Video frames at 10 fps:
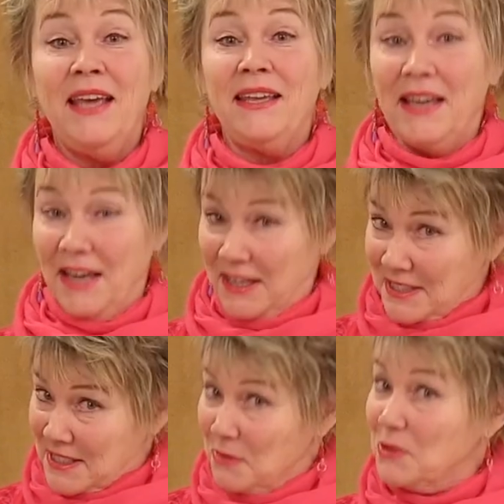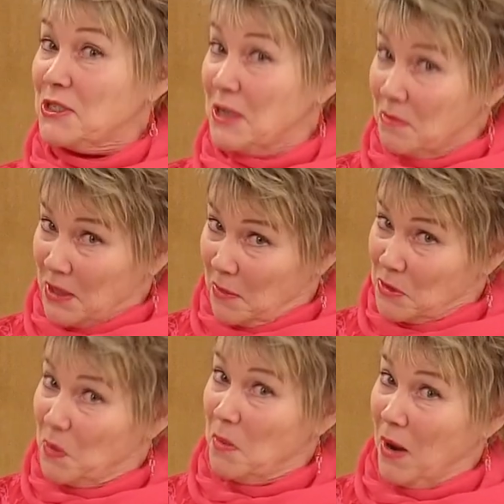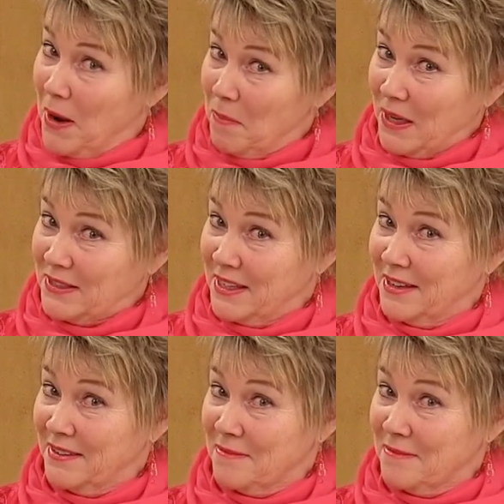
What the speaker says: Yes, it will sometimes be mind-bending,